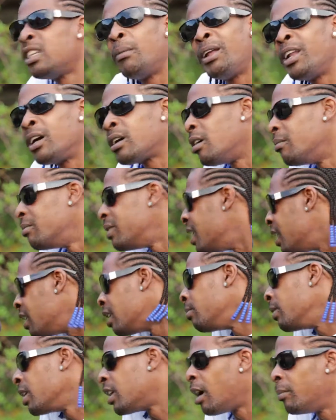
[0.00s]
to come deal
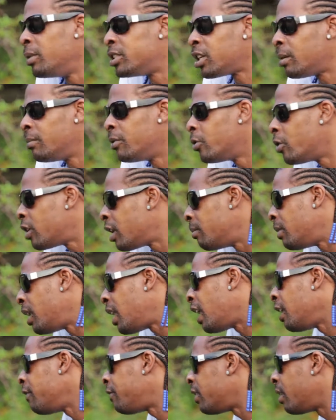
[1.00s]
with me. Cause I check my whole of my
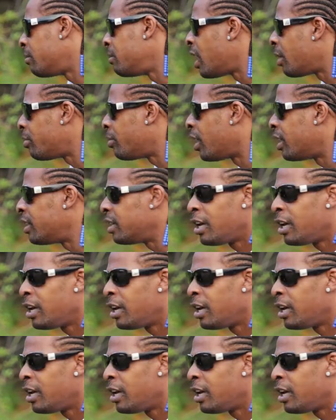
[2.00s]
life and I'm apart.